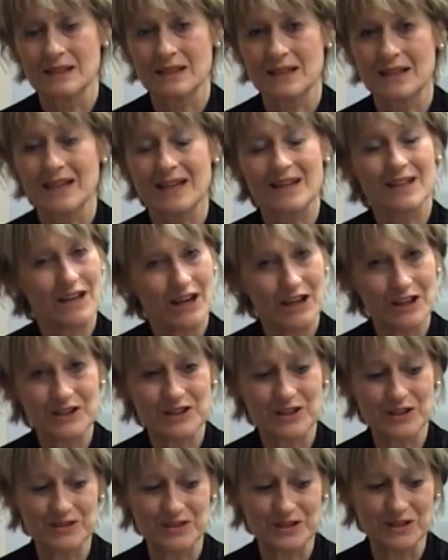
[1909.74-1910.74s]
Kia kaha
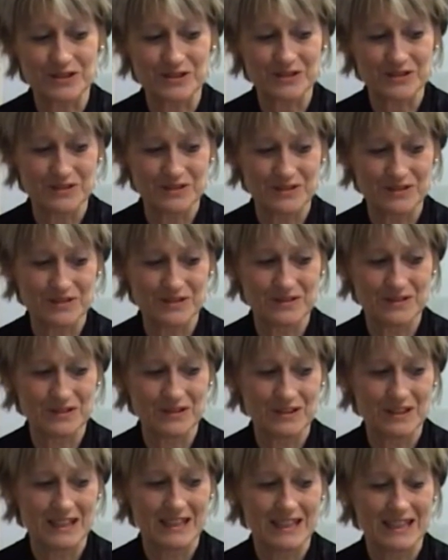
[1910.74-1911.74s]
koutou.
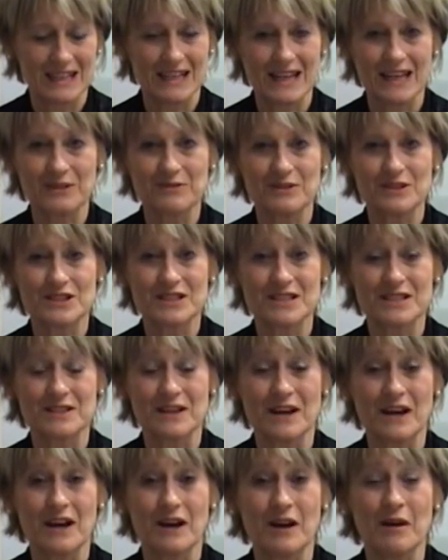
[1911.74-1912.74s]
Language is
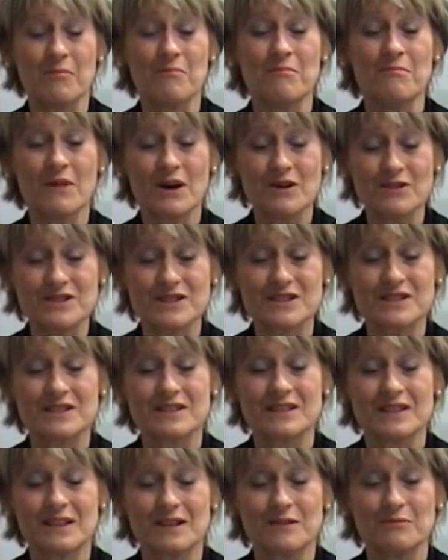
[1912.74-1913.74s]
a
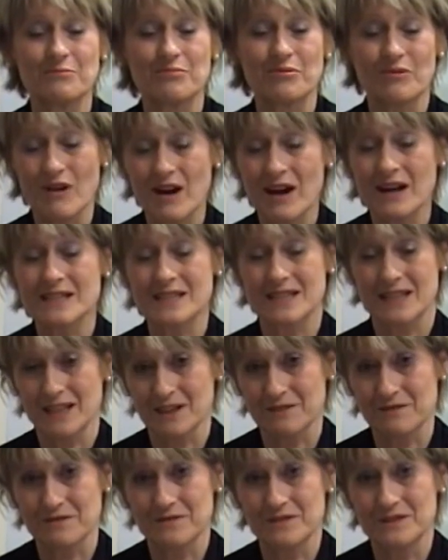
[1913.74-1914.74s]
most prized
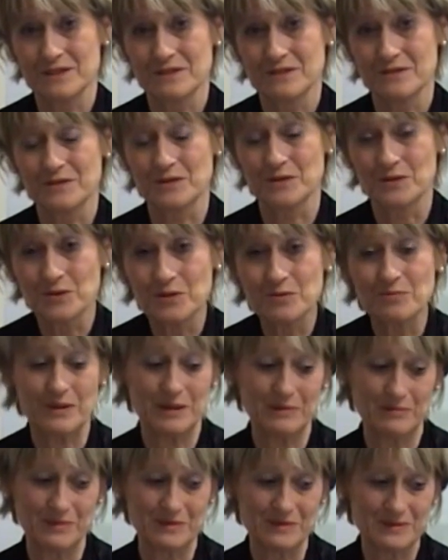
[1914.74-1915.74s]
gift for all
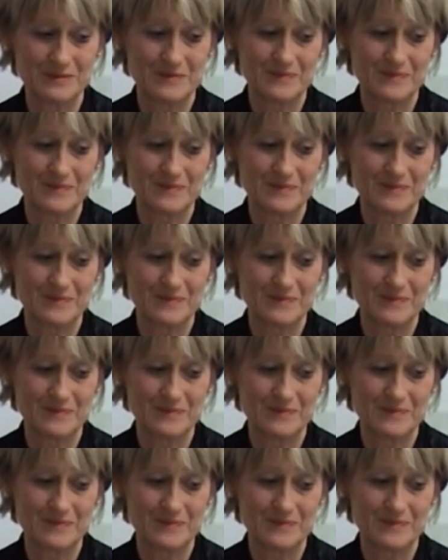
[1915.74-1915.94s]
people.